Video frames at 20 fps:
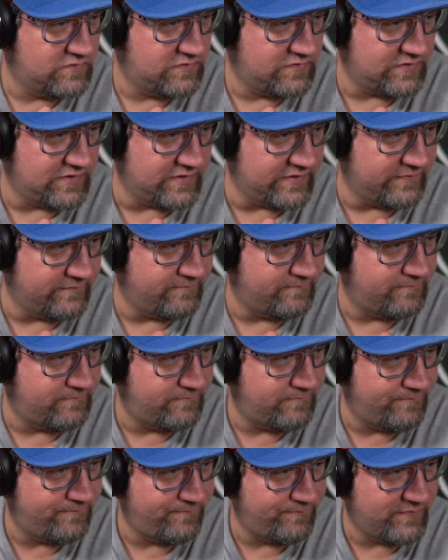Yeah.
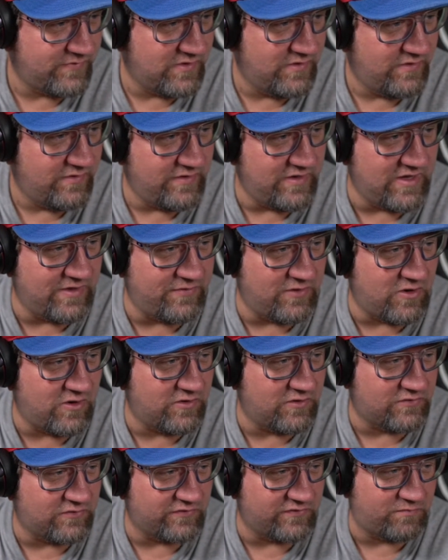Yeah, the
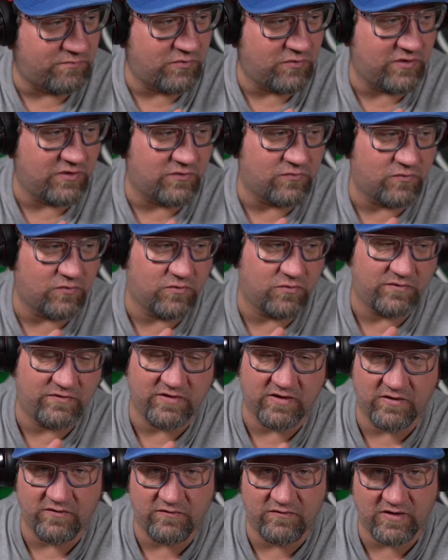art looks pretty cool with
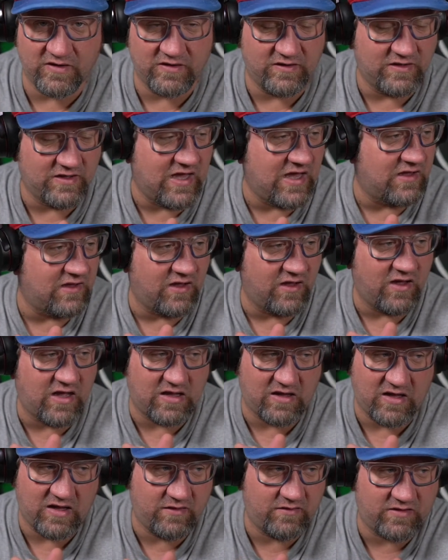Teletran. Yeah,
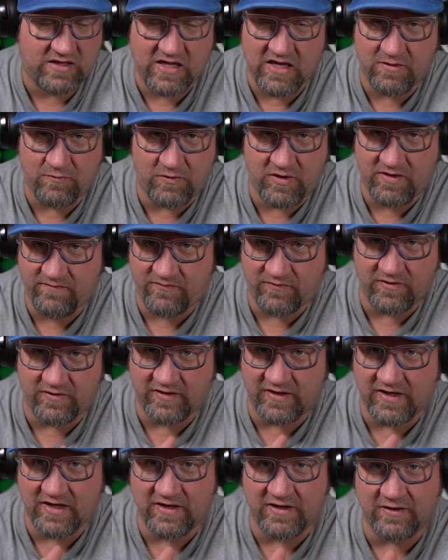I can't wait for it to
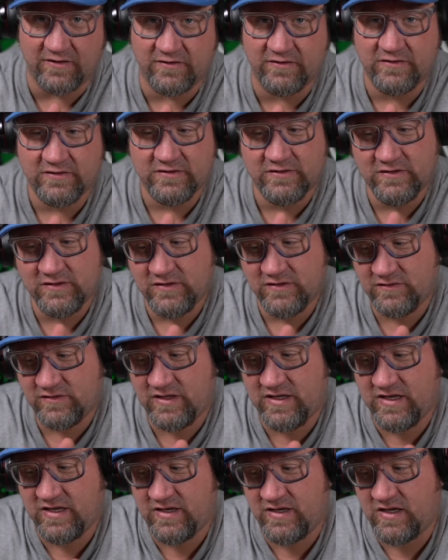get here.
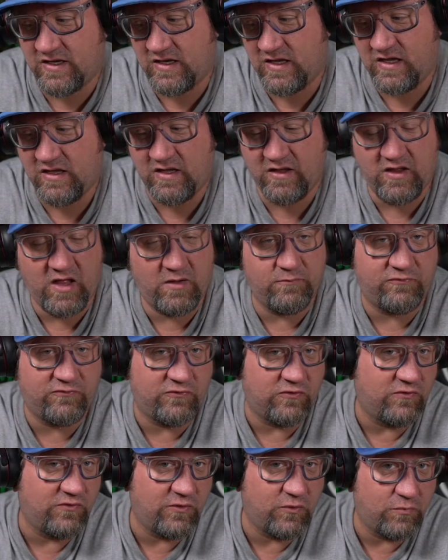And I'm
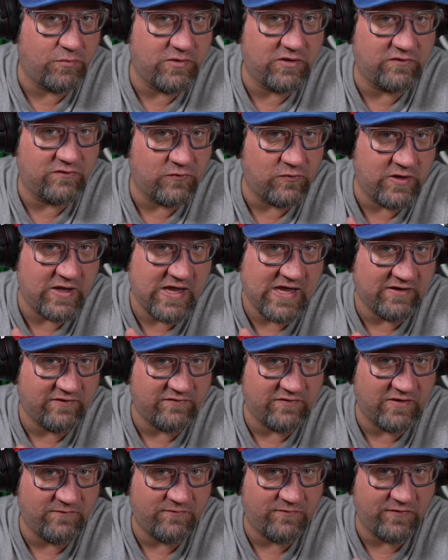sure there will be a Toy Hack
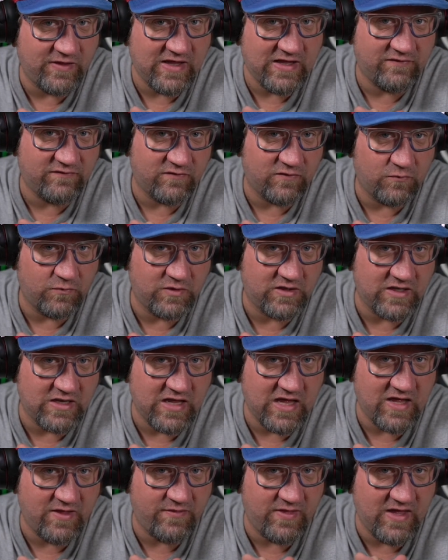set for that, so we can
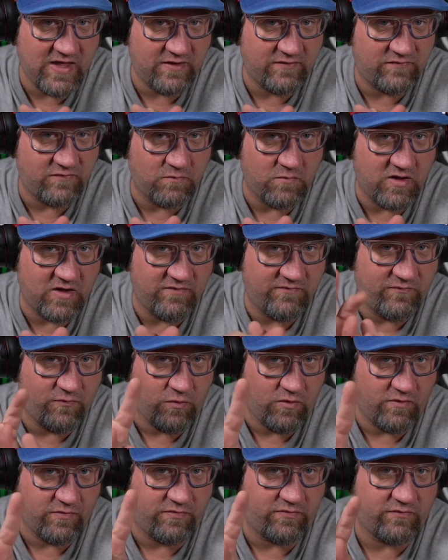add that to my
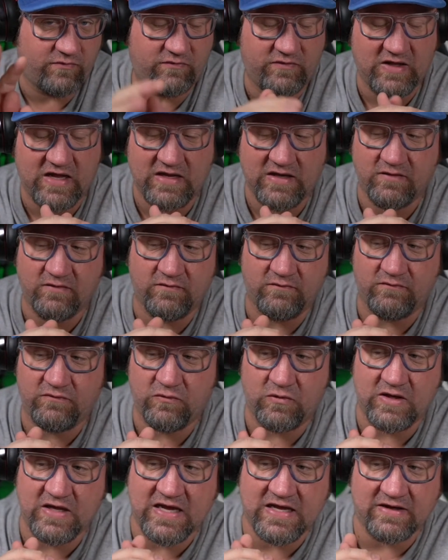fourth Titan
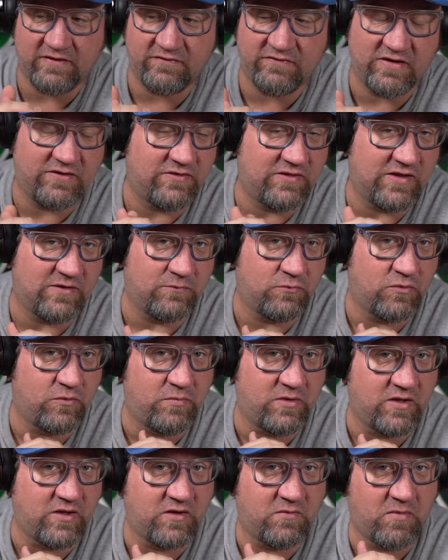toy hack set that will
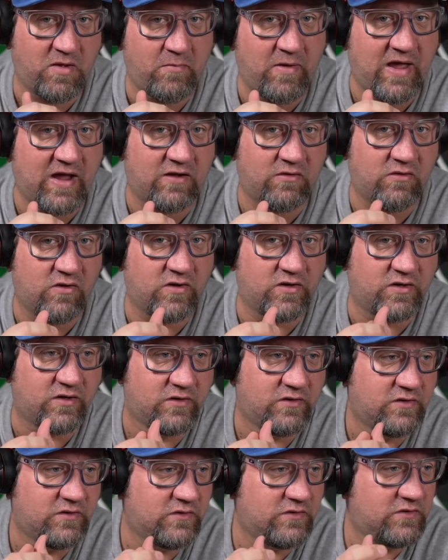be in my backlog.
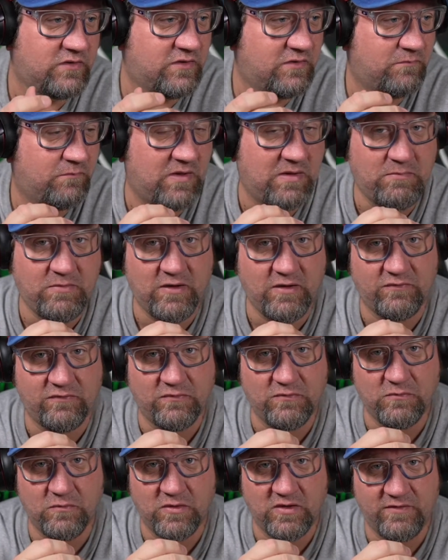Maybe I'll
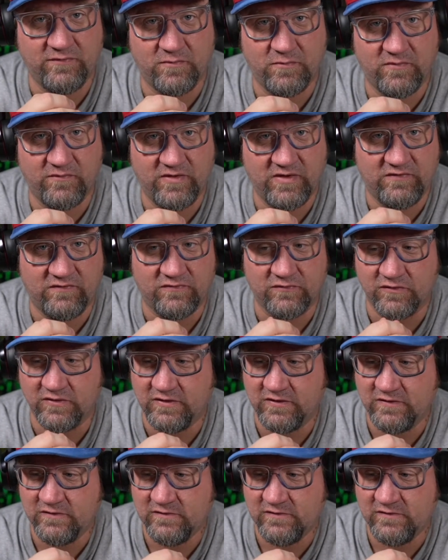do one of them eventually.